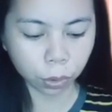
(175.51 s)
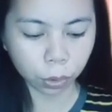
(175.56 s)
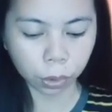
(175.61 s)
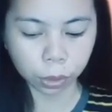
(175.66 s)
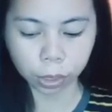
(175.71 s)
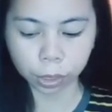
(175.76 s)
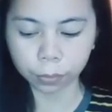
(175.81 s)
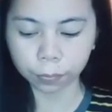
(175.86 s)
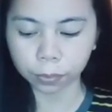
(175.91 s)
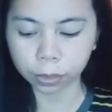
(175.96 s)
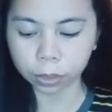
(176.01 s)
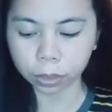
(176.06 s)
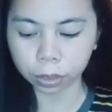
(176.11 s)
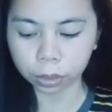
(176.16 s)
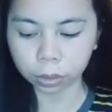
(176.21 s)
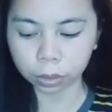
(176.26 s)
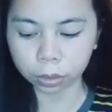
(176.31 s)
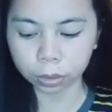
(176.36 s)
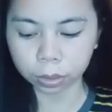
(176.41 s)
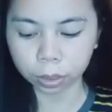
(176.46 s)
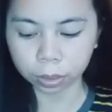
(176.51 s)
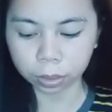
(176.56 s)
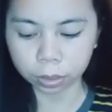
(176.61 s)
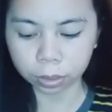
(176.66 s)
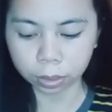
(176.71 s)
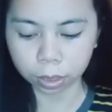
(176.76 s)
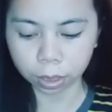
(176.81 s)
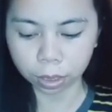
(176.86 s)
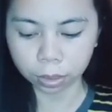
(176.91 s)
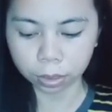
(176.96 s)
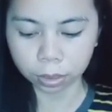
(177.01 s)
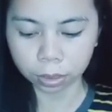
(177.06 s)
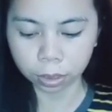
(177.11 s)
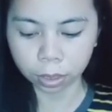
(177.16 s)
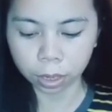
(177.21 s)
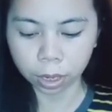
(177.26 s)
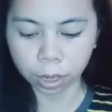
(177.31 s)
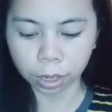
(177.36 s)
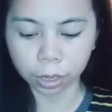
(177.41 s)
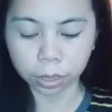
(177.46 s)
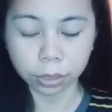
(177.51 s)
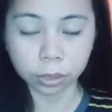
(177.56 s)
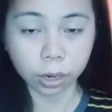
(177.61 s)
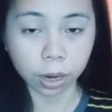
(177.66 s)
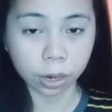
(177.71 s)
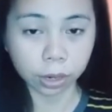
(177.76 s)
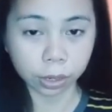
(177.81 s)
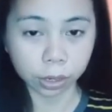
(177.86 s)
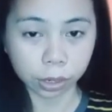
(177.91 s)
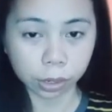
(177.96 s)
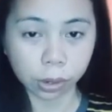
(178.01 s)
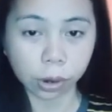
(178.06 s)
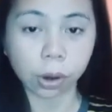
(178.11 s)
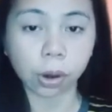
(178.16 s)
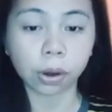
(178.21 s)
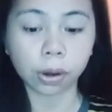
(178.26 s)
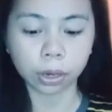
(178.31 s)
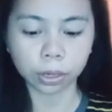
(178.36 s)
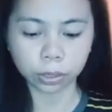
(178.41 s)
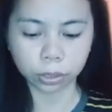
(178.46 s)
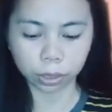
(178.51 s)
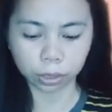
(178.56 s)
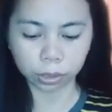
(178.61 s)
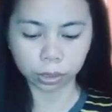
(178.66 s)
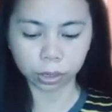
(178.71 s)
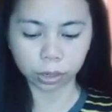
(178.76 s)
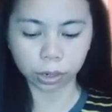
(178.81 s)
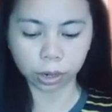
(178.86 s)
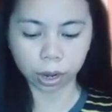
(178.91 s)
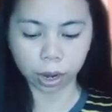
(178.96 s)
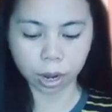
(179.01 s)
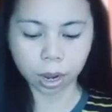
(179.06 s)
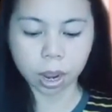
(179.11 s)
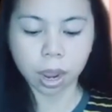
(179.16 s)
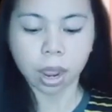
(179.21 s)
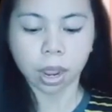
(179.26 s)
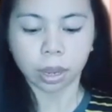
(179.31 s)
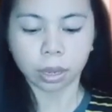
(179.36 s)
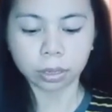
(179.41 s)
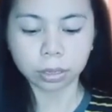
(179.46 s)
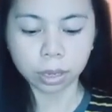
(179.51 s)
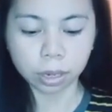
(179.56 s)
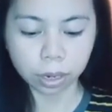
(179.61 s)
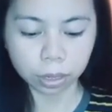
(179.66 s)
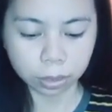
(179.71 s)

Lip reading: or immediate success in career or etc. is an